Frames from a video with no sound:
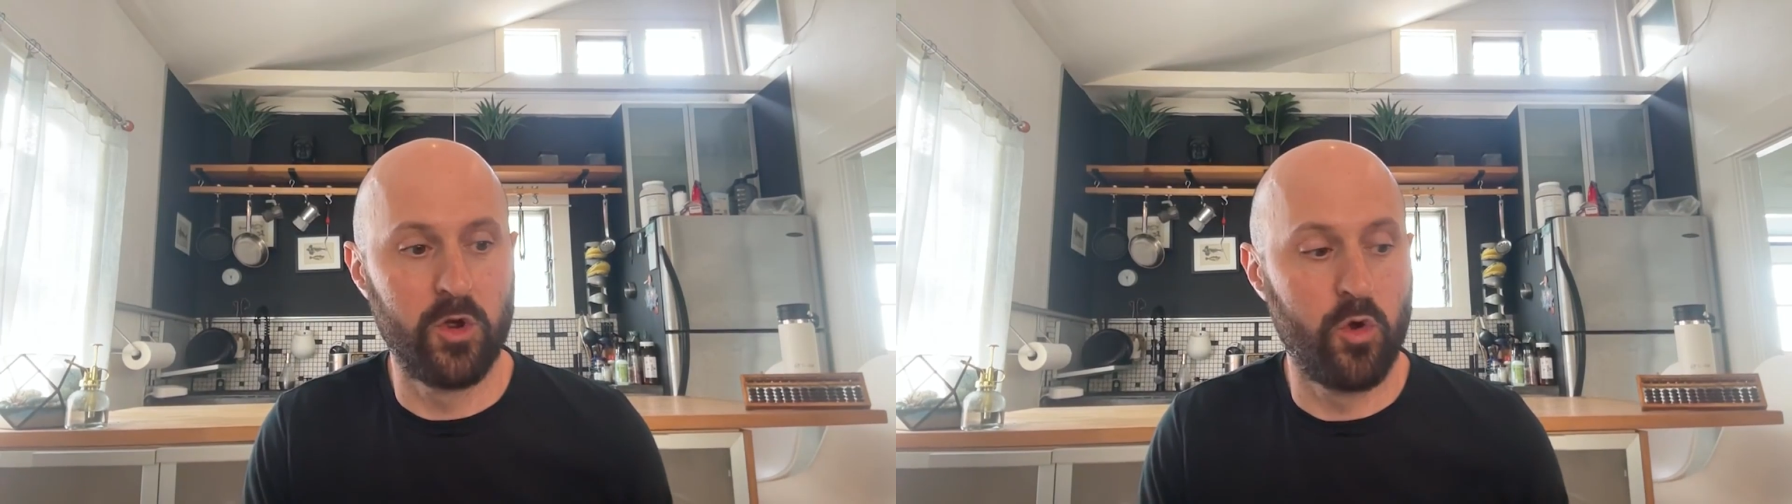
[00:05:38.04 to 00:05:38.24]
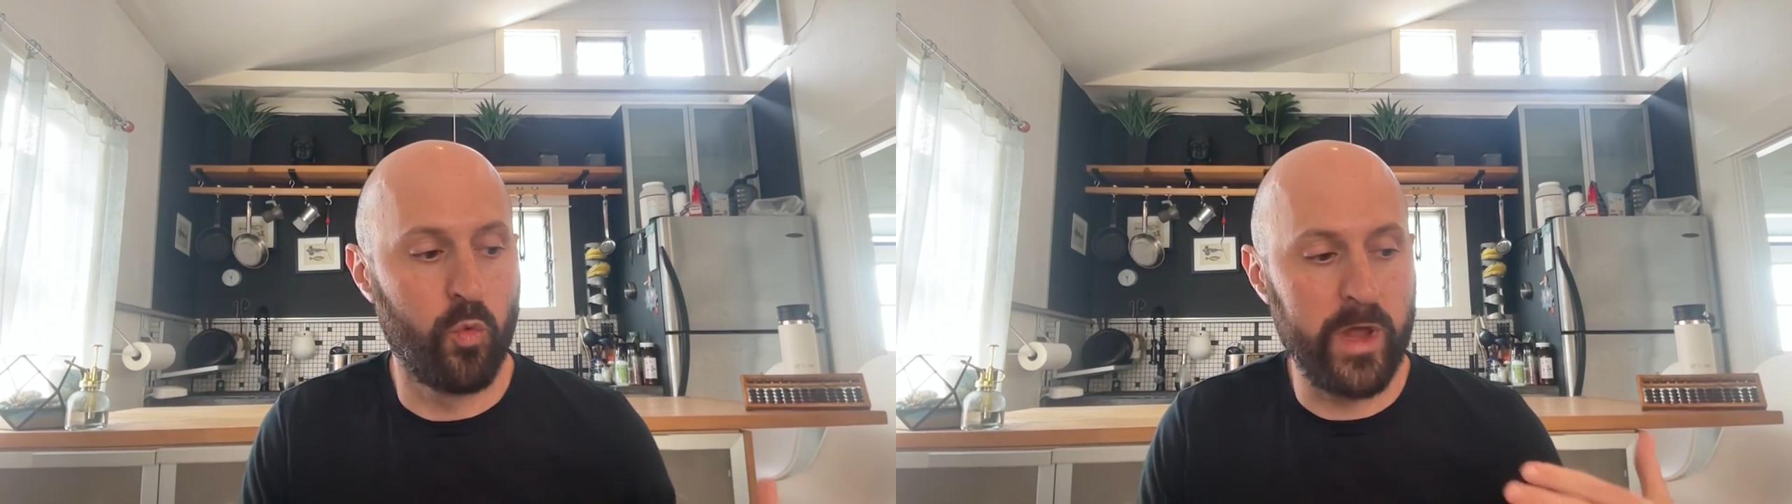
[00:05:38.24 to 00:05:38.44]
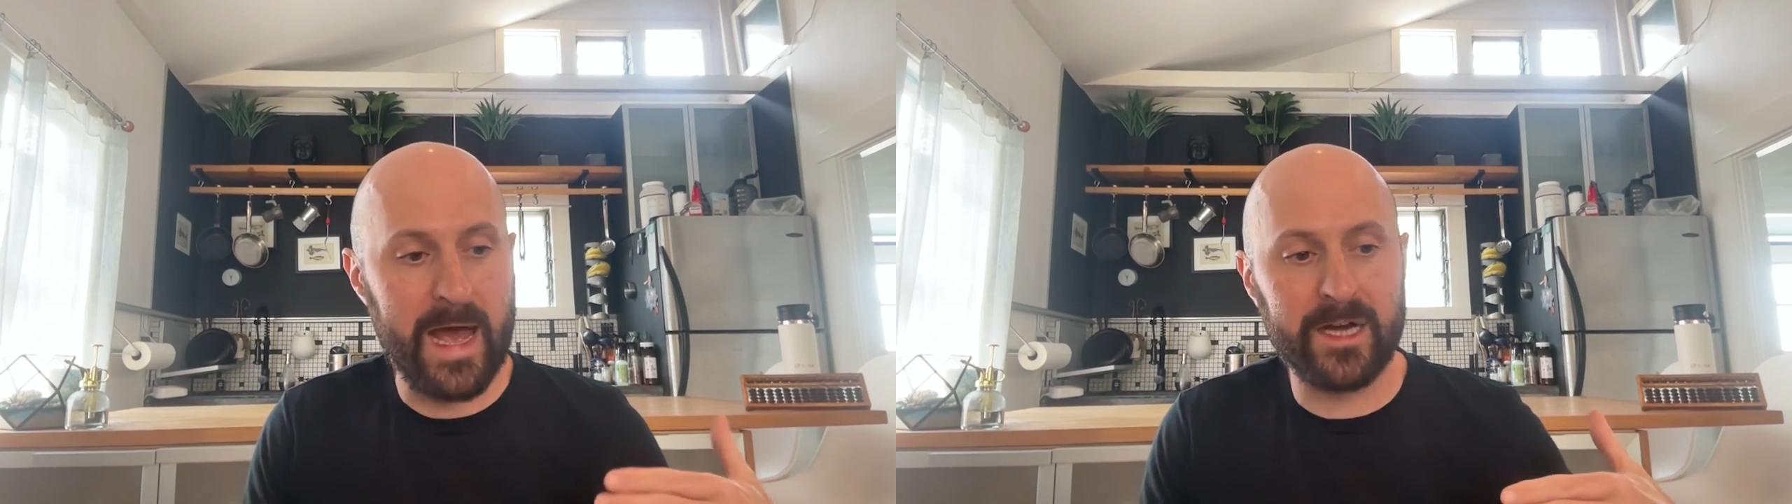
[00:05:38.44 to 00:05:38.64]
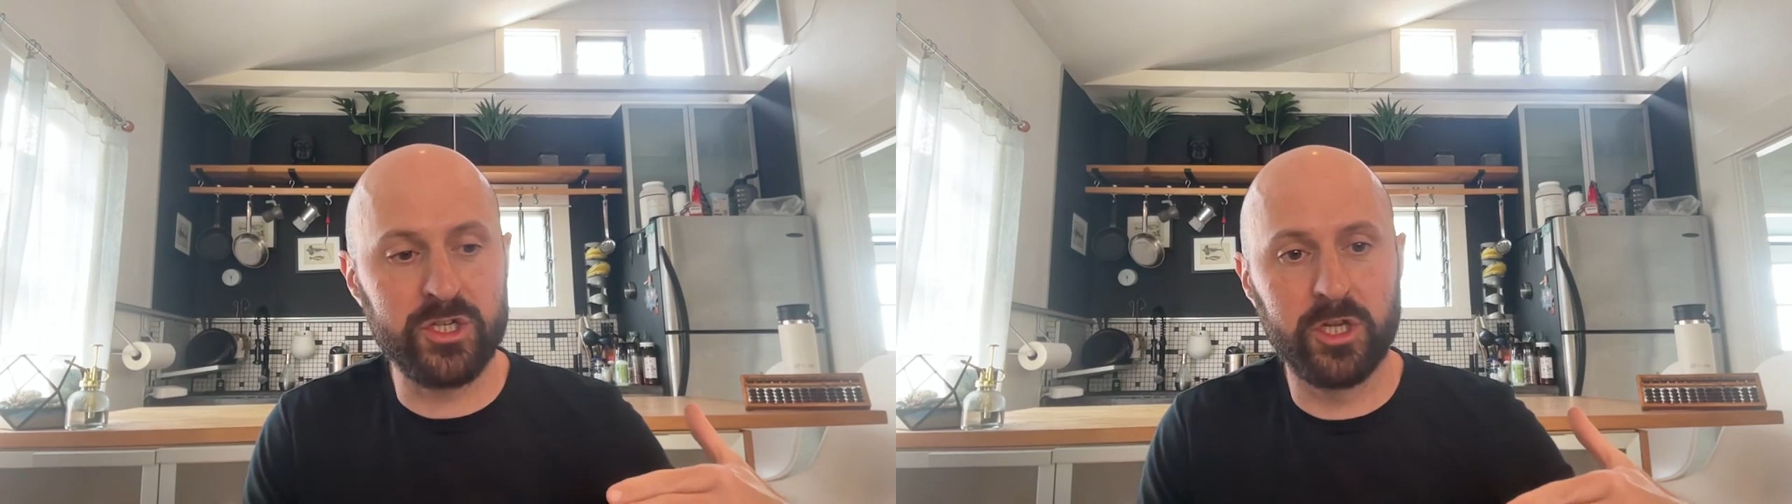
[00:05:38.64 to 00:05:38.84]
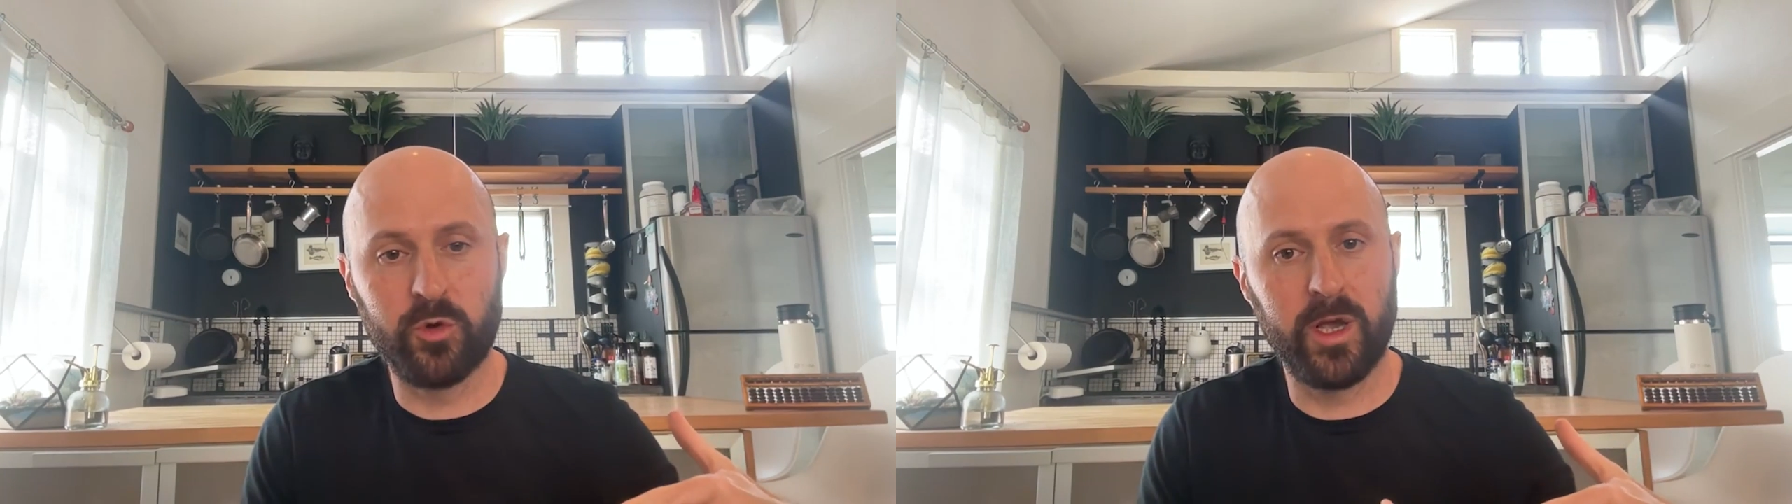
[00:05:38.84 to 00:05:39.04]
we
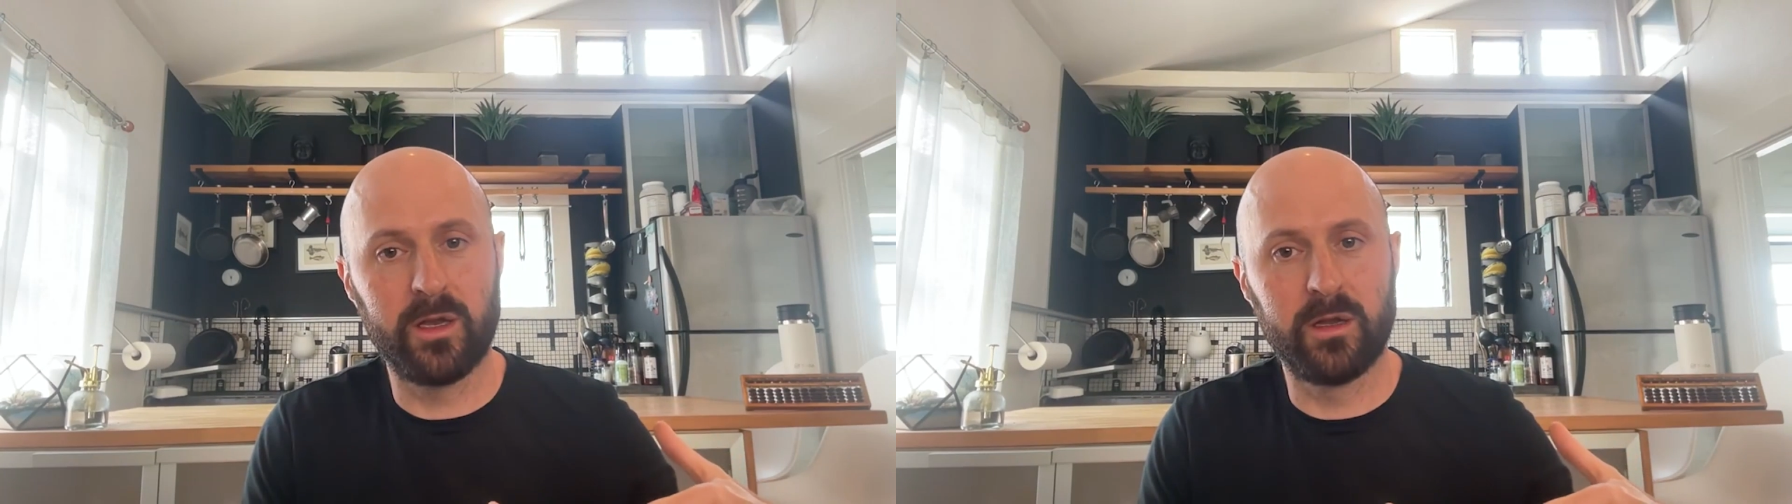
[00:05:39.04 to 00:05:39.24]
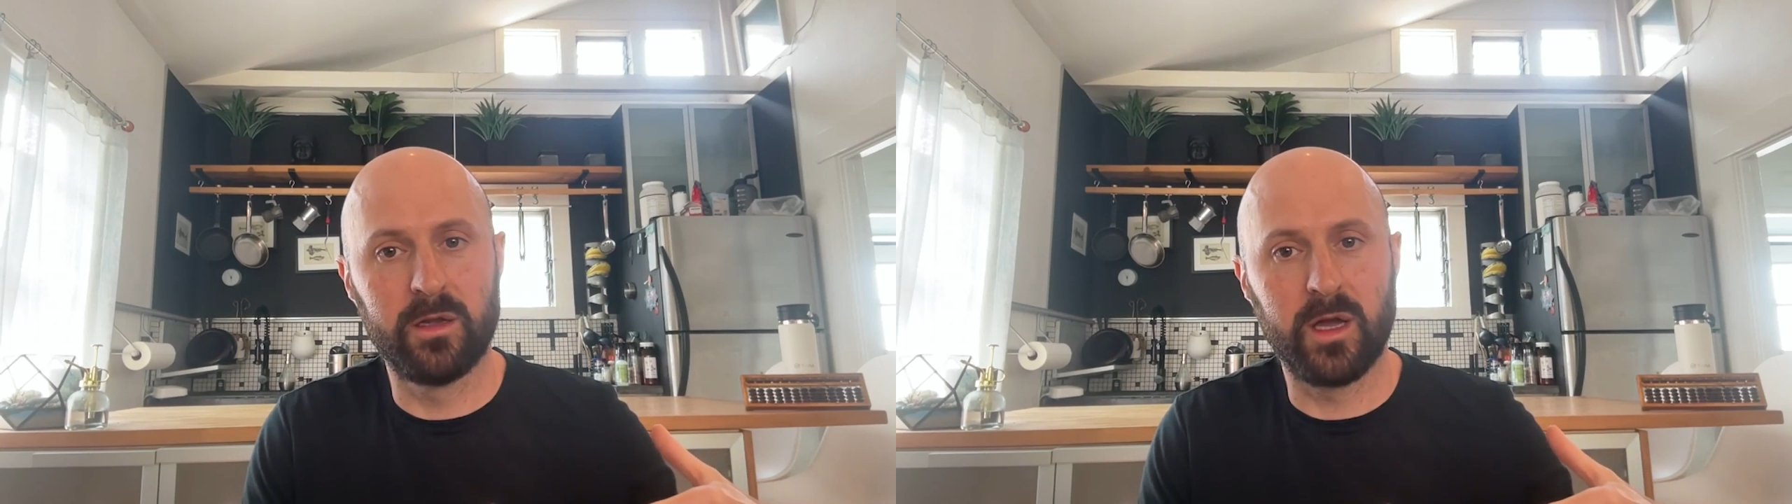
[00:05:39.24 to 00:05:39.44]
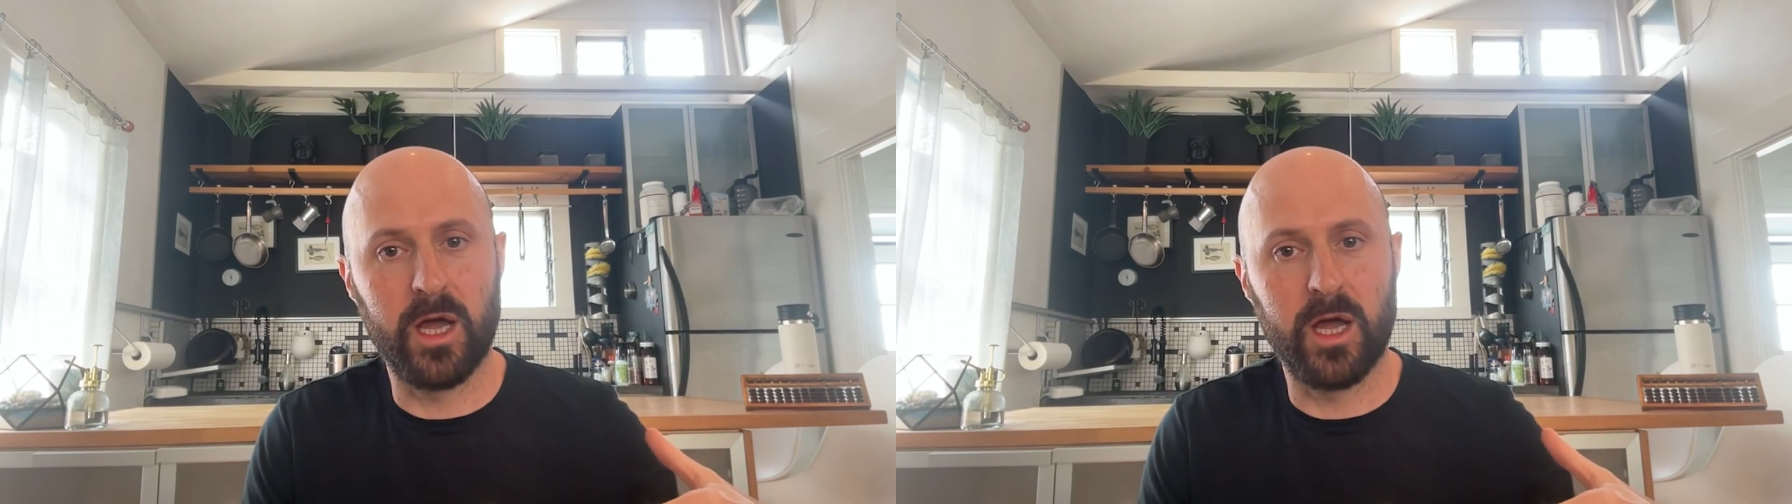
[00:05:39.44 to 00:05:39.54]
actually created